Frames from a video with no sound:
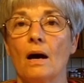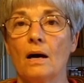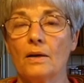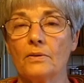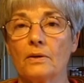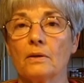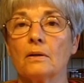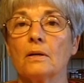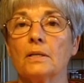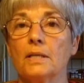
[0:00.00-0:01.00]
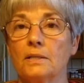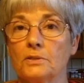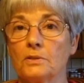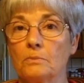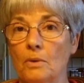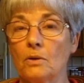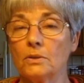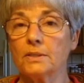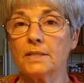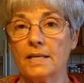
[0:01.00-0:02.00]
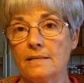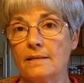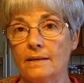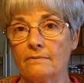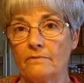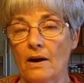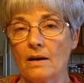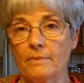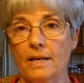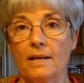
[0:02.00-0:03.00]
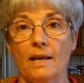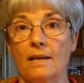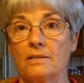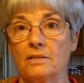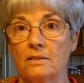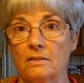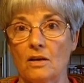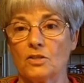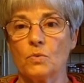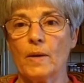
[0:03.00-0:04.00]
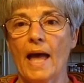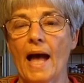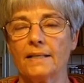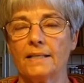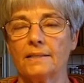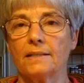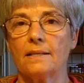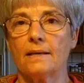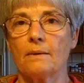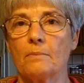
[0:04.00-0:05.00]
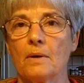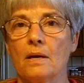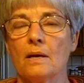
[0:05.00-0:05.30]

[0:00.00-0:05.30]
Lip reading: other yeast or molds in the environment, and it just starts reacting to them.